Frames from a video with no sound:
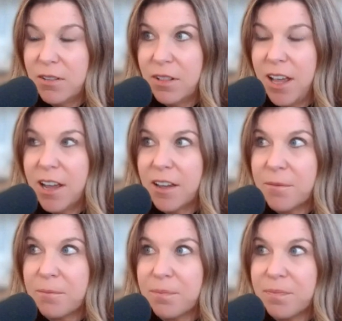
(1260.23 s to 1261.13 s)
like
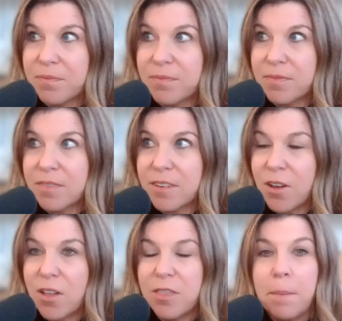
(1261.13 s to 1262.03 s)

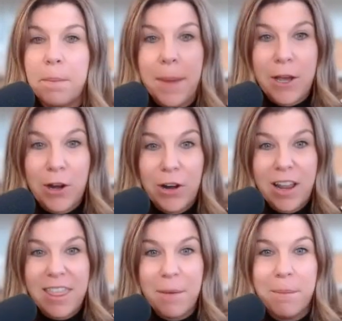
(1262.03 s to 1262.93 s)
the bigger,
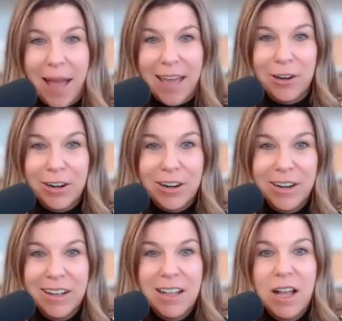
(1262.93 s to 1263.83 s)
the better,
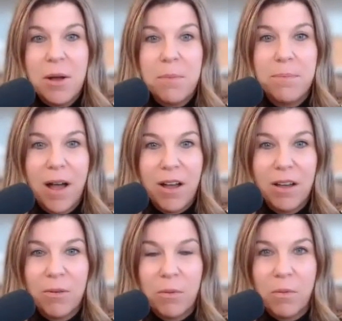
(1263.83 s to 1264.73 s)
but
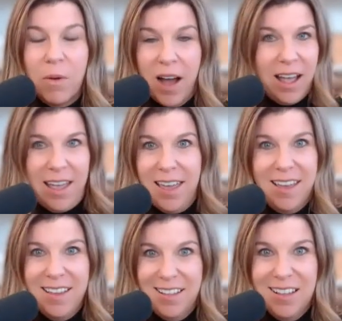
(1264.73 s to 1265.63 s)

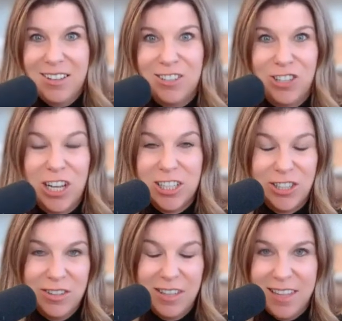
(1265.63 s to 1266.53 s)
why? Just
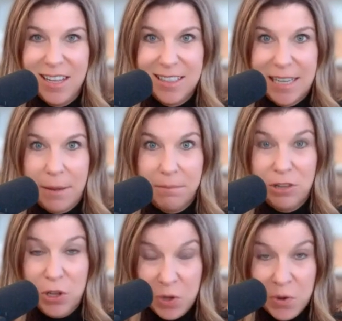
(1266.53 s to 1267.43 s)
do the things that
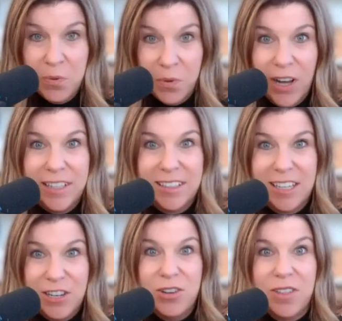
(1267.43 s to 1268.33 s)
you want
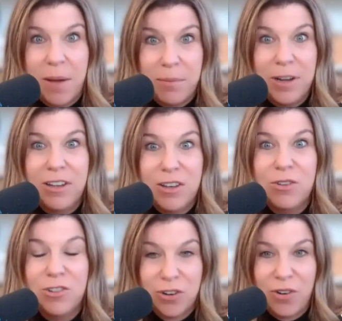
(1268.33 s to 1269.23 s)
to do that bring
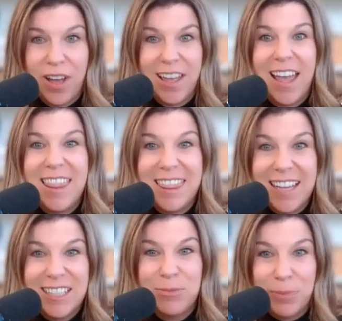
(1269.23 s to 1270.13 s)
you joy. And
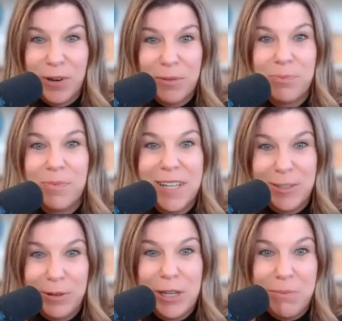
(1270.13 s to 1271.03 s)
this book is
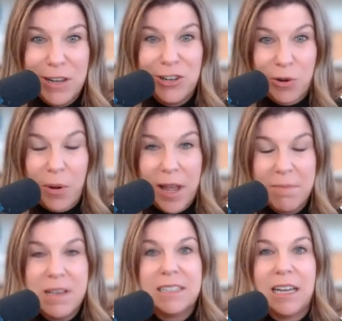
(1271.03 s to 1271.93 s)
bringing me joy
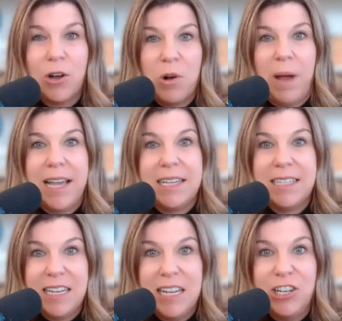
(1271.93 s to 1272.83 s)
because I hope I can
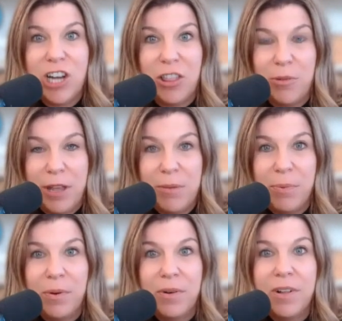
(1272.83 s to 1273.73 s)
teach other
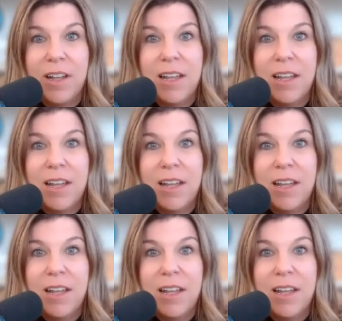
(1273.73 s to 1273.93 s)
people